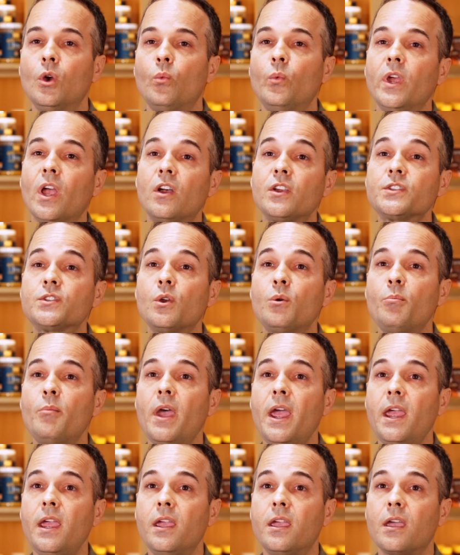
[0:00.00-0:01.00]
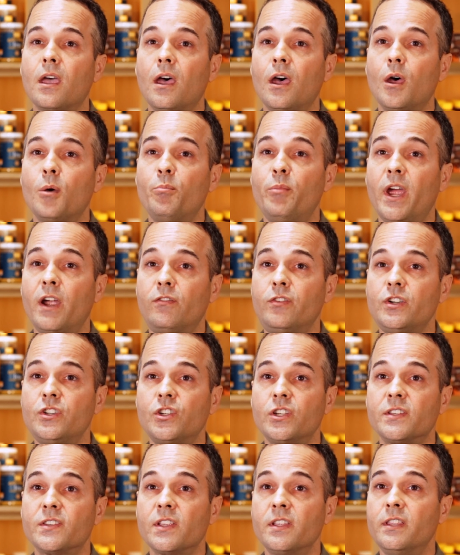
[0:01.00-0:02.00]
We also make
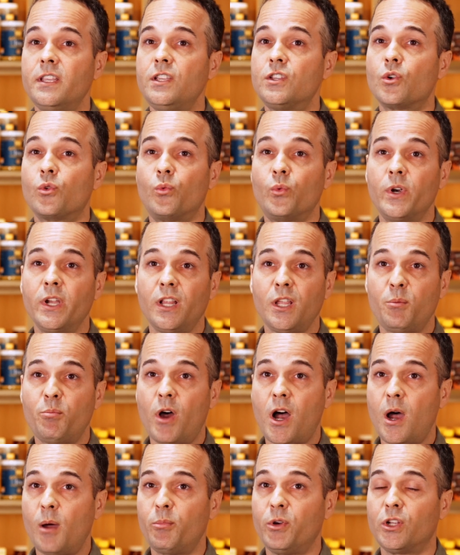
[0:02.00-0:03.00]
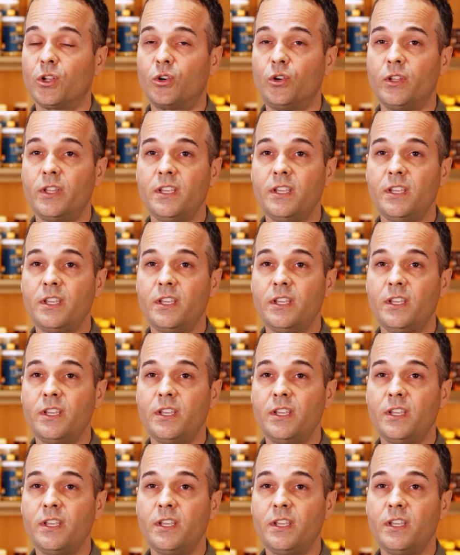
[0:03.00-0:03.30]
beverages, and these are really popular.